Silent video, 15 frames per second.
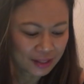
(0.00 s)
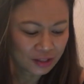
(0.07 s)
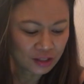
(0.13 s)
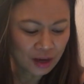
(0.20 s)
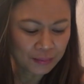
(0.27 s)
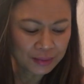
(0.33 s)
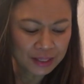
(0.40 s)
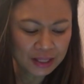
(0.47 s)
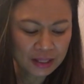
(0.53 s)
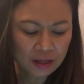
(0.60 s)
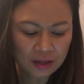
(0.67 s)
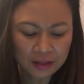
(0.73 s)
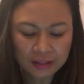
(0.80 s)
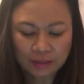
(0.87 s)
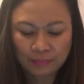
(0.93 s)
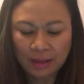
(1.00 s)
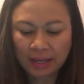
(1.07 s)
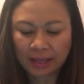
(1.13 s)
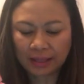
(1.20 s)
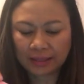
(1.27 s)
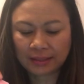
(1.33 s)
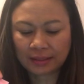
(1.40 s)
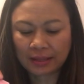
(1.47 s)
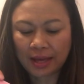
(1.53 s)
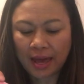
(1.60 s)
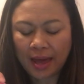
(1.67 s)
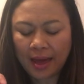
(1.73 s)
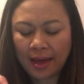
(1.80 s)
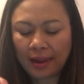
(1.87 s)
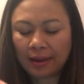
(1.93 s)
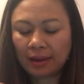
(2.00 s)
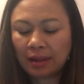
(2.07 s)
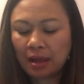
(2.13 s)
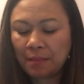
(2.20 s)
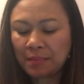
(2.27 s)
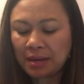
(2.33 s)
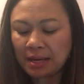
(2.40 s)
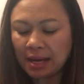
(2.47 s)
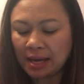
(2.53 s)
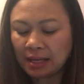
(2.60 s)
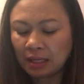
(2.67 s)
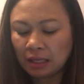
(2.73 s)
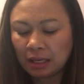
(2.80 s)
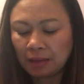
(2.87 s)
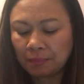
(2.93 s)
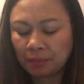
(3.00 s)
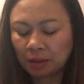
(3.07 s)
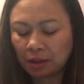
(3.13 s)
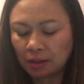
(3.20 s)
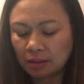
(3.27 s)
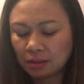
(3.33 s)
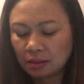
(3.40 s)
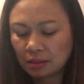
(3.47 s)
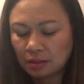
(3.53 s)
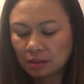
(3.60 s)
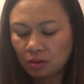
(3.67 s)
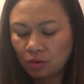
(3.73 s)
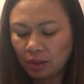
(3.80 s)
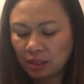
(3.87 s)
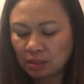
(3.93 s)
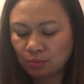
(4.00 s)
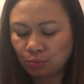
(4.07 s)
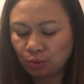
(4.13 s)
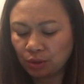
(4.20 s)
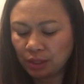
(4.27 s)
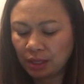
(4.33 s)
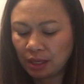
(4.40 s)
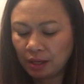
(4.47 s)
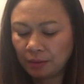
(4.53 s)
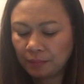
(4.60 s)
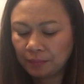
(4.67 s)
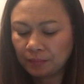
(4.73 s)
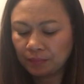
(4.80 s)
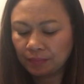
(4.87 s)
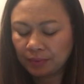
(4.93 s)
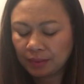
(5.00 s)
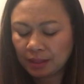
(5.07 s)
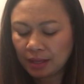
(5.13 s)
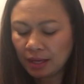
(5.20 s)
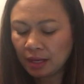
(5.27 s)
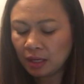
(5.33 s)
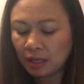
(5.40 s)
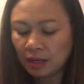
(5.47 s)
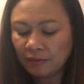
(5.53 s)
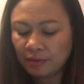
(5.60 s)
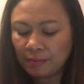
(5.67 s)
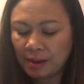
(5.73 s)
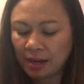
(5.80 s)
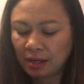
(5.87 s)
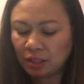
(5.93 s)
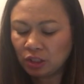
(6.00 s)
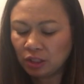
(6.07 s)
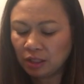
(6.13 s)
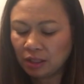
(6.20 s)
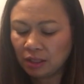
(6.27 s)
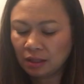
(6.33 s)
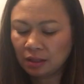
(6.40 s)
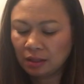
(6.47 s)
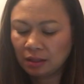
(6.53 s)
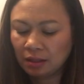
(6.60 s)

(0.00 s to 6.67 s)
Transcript: Dominique Cosmetics Lemonade Lip Gloss. Oh, that's pretty. I love the packaging.